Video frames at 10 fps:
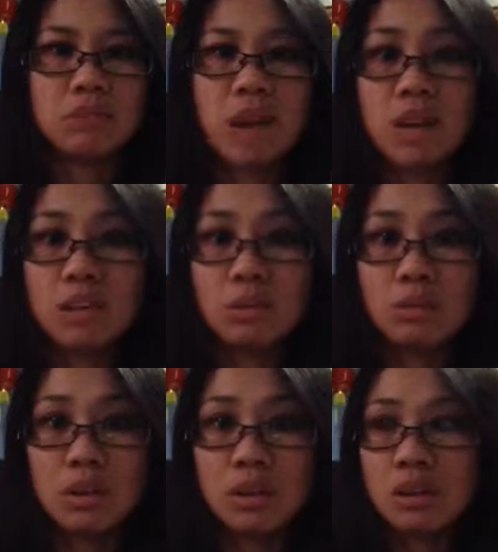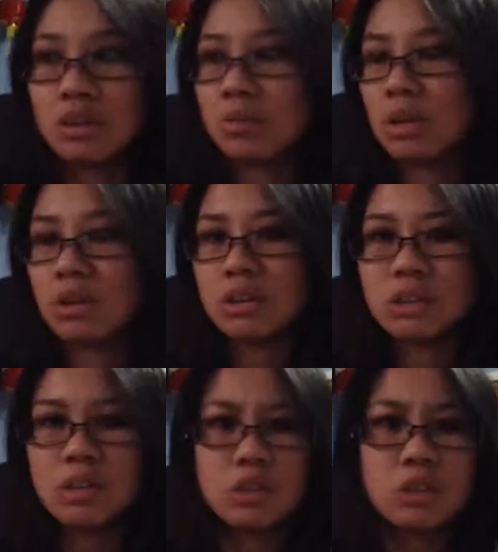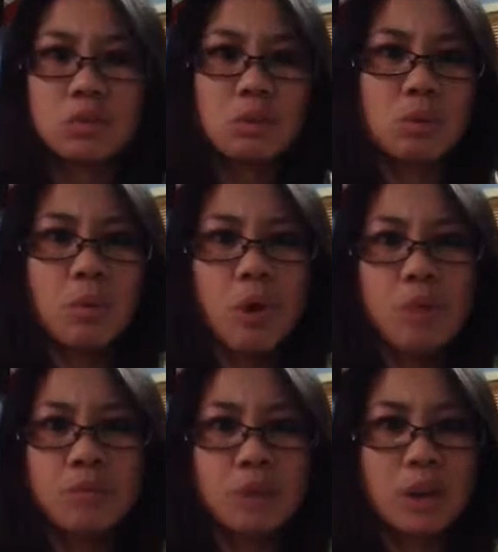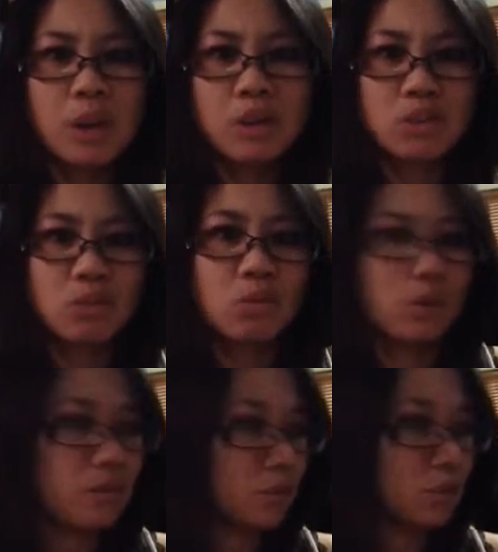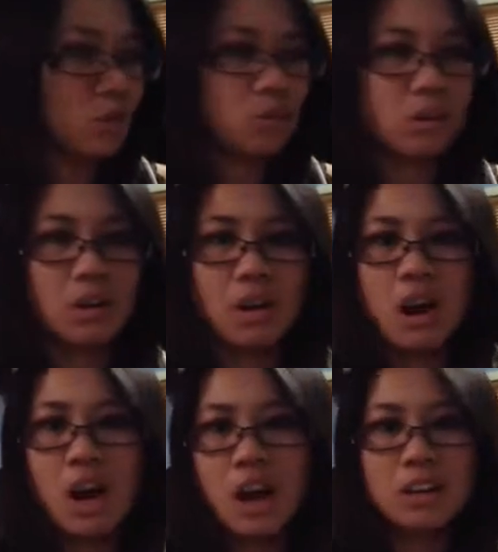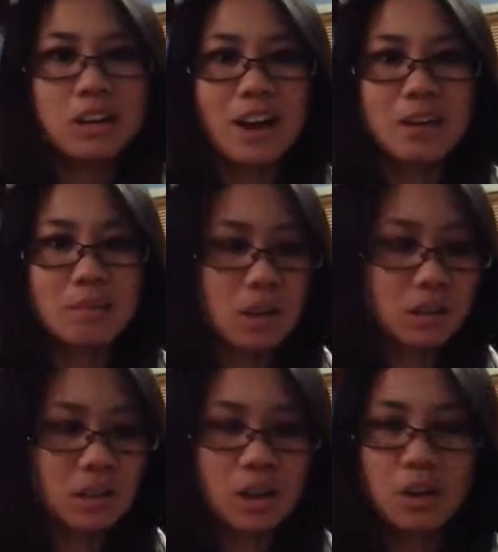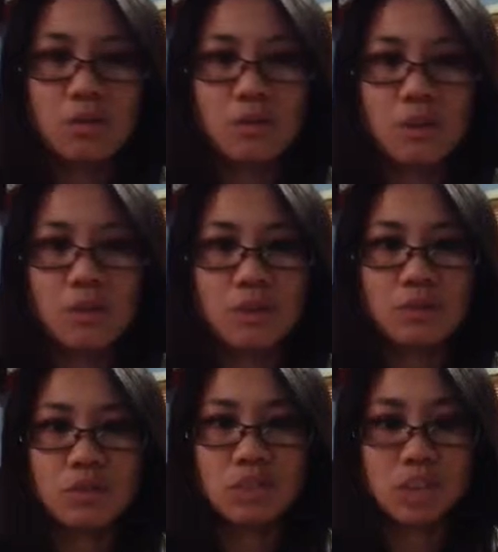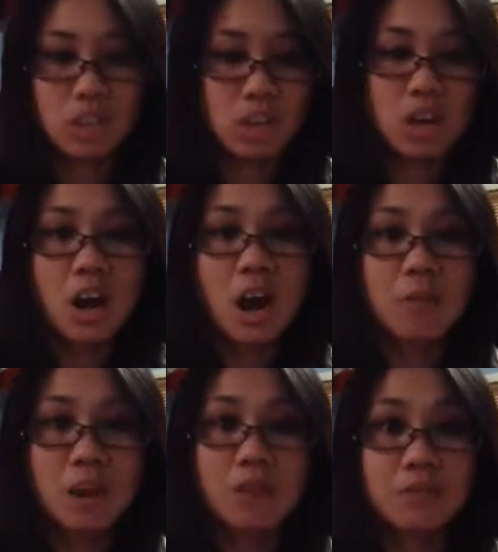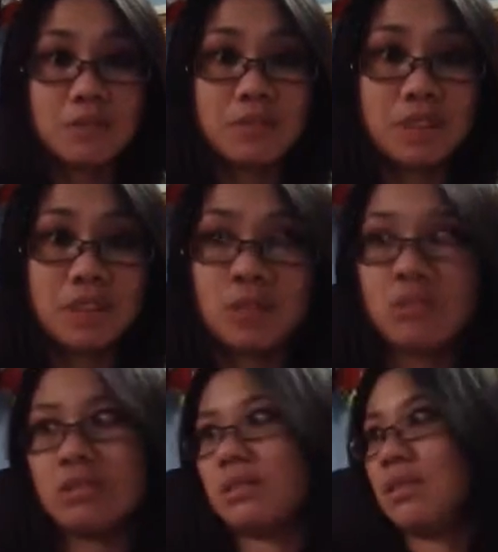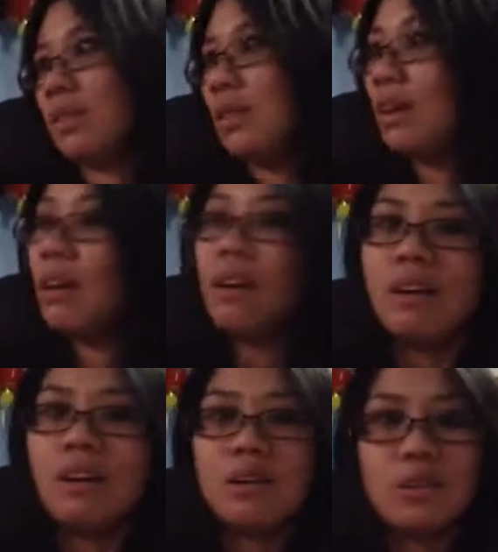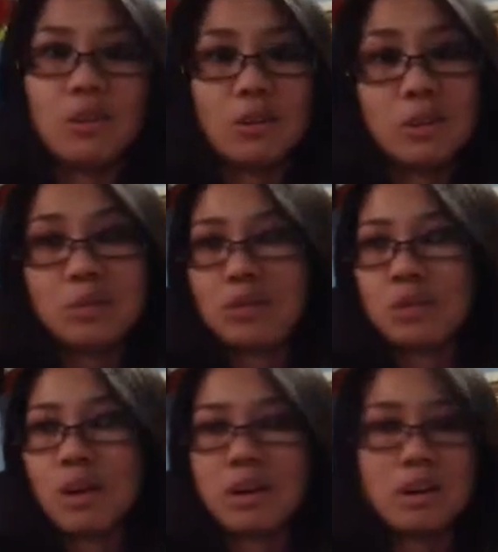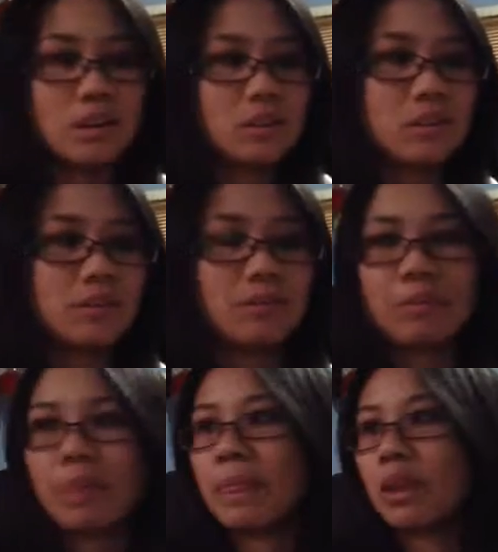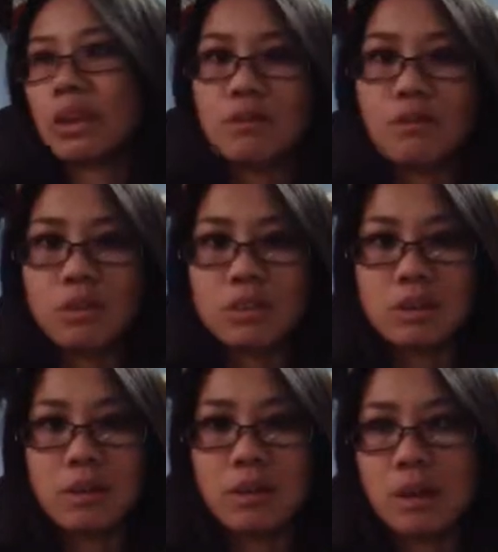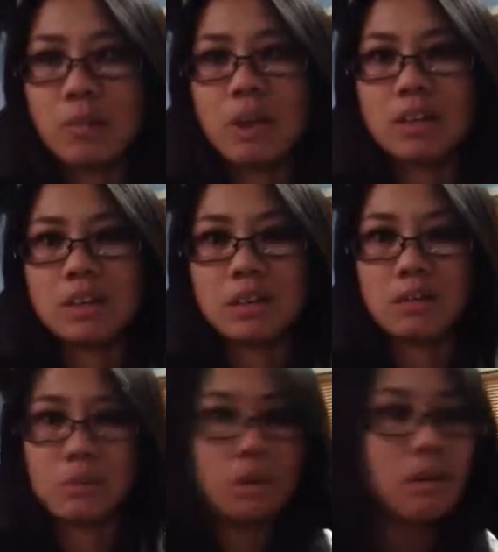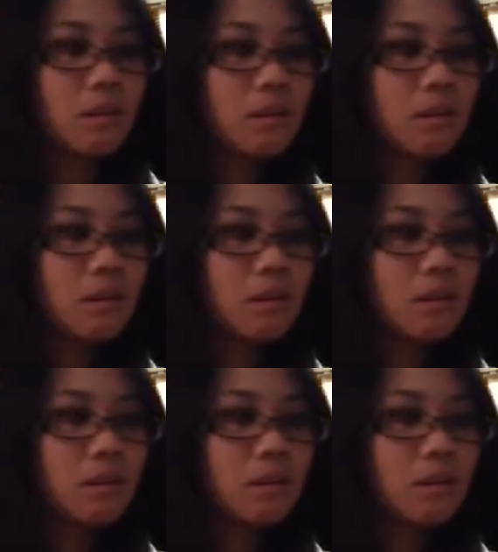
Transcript: tacky looking thing, to be honest. It used to be when Perfume Connection or whatever sold it. I need an atomizer, and I don't even know if I've used it again. And I paid $15. So this one's quite nice. Can afford to like buy 10 of them.